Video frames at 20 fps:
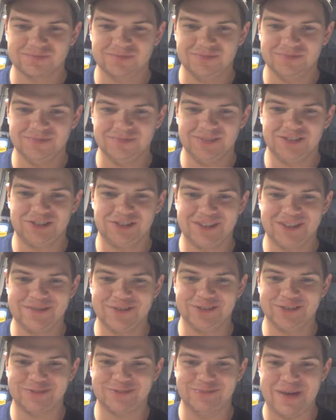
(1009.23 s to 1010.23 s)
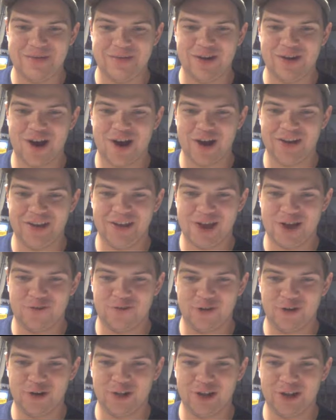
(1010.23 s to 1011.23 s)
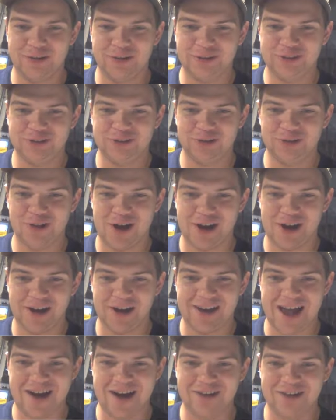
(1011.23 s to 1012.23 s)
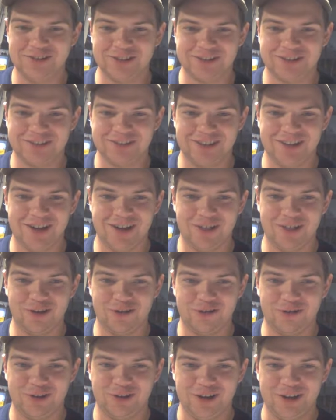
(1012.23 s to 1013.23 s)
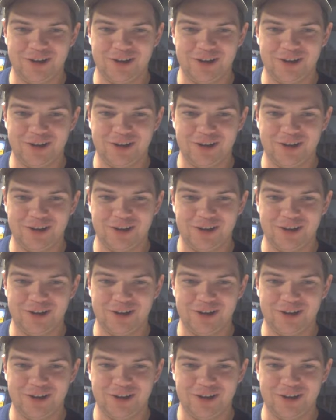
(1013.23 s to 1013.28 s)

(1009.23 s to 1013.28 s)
It's a shame. Just maybe hung in the air for a little bit too long, and now it's just another.